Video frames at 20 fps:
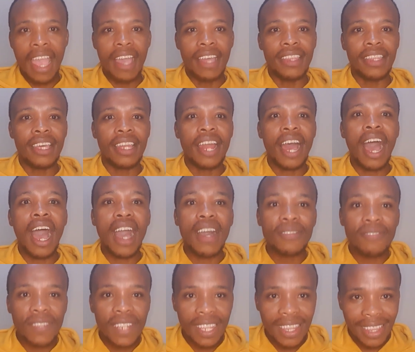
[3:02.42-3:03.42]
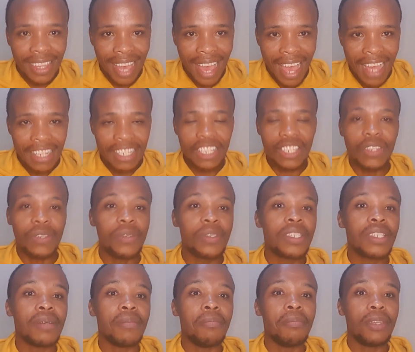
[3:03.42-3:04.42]
and then after that you
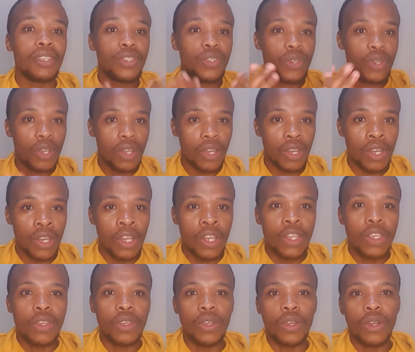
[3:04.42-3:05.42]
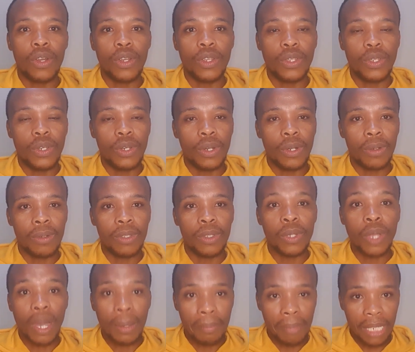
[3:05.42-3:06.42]
submit your
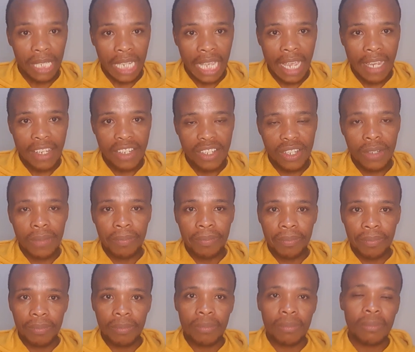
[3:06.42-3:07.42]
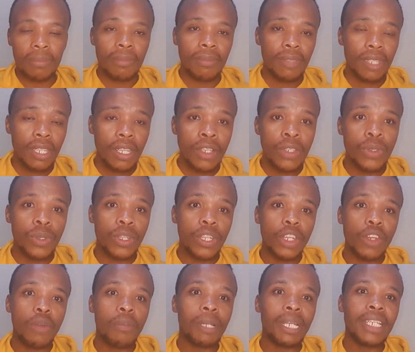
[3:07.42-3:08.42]
application. So they
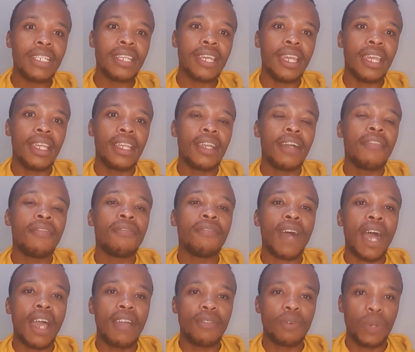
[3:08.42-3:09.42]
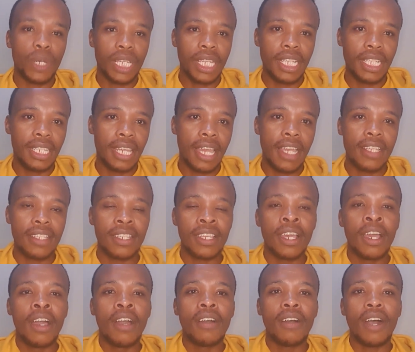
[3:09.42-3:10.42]
normally take 5 working days
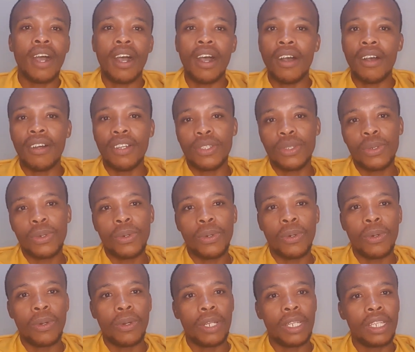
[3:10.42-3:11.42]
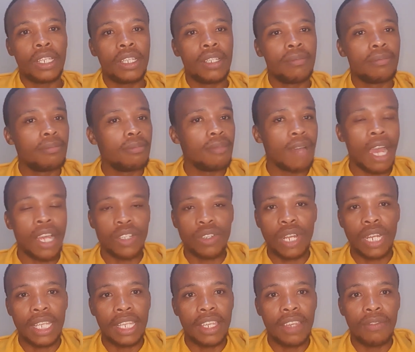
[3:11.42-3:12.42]
to
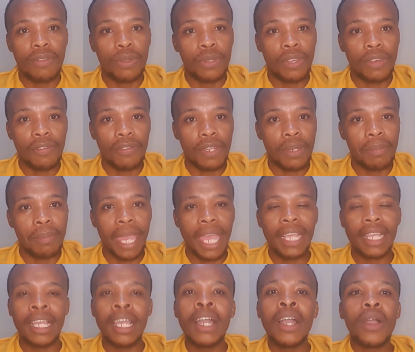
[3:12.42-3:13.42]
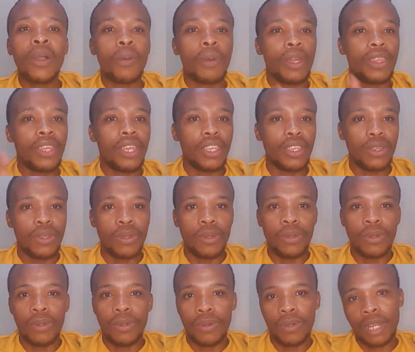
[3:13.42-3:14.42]
actually give you the feedback whether
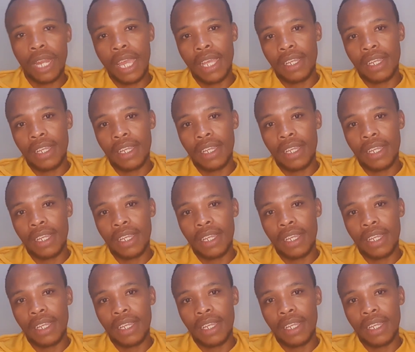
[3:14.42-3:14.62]
you